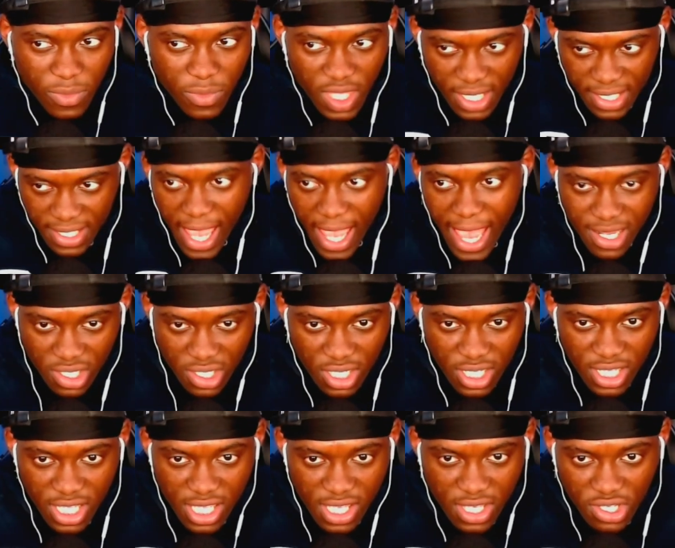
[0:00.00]
It's
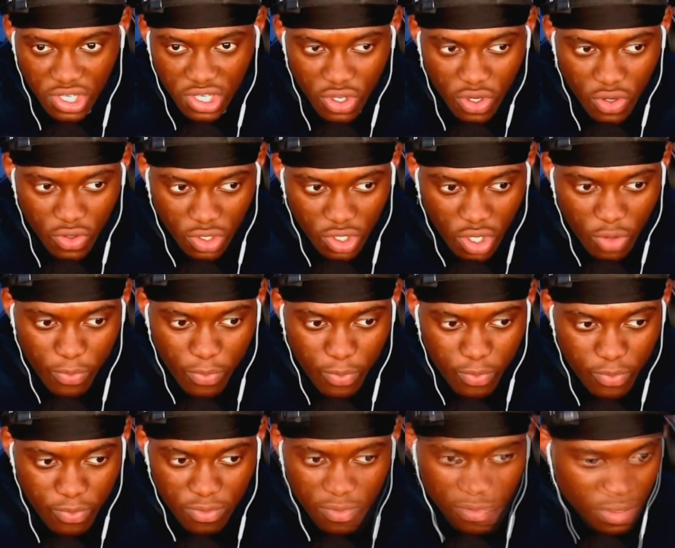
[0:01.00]
actually Ichigo, the
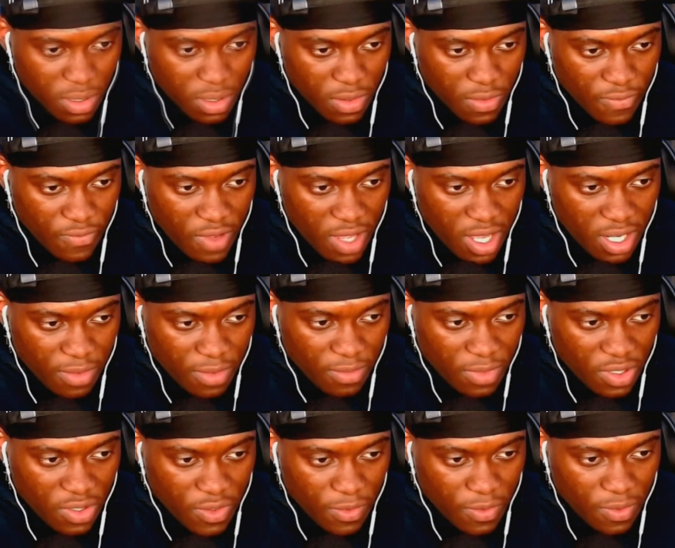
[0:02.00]

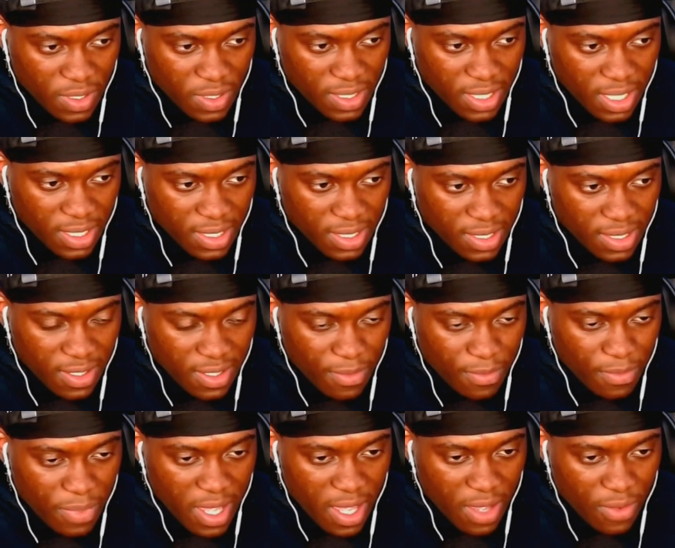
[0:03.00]
enemy who possesses some
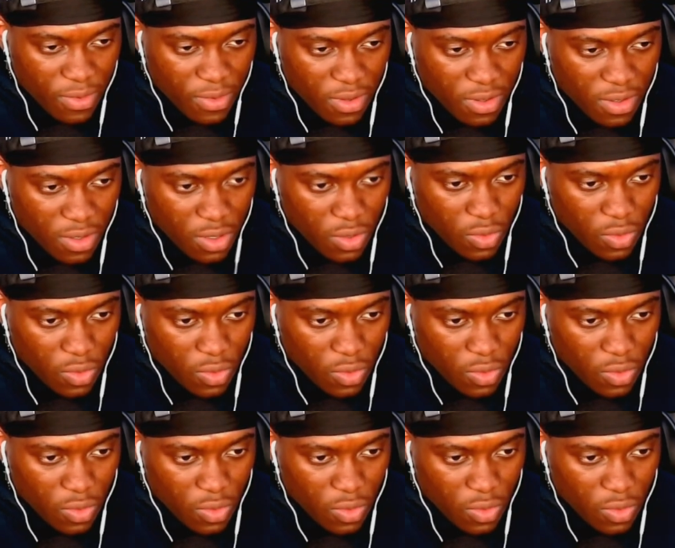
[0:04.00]
power.